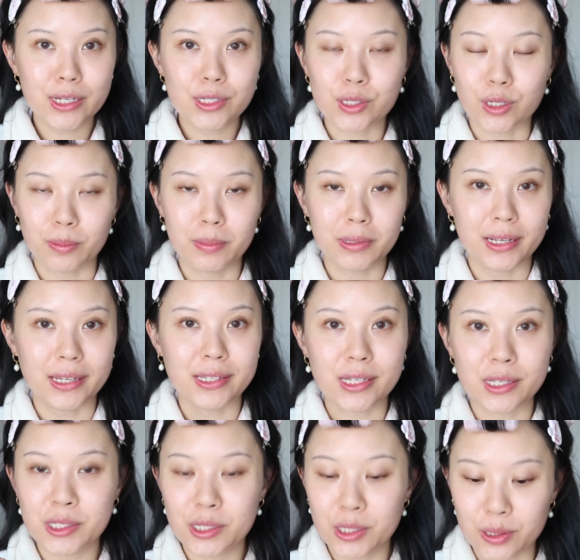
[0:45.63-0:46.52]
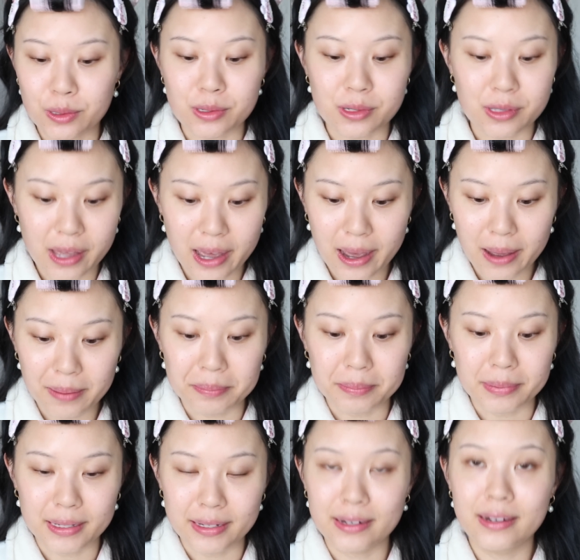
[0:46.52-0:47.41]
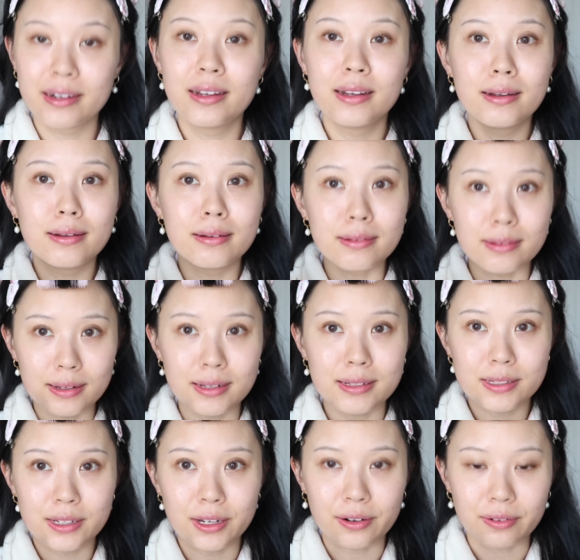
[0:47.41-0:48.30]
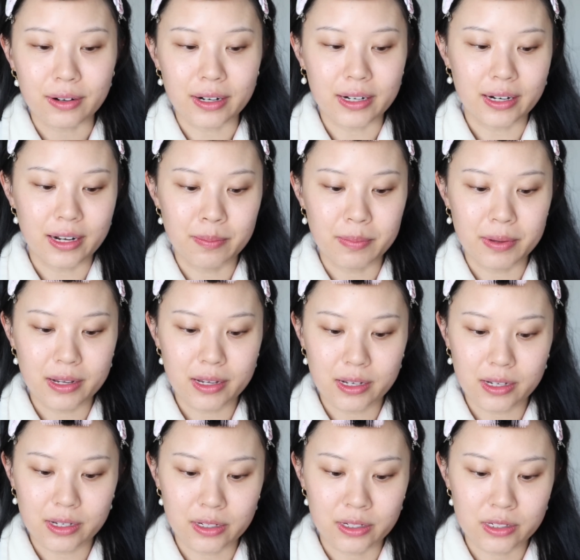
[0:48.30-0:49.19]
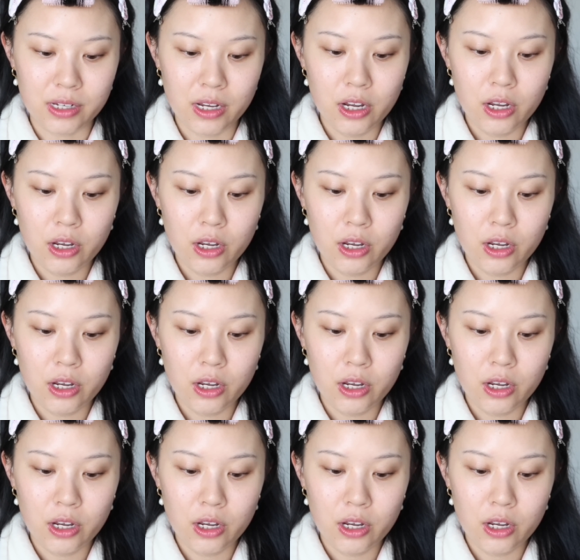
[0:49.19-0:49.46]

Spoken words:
so please excuse that, but let's get ready because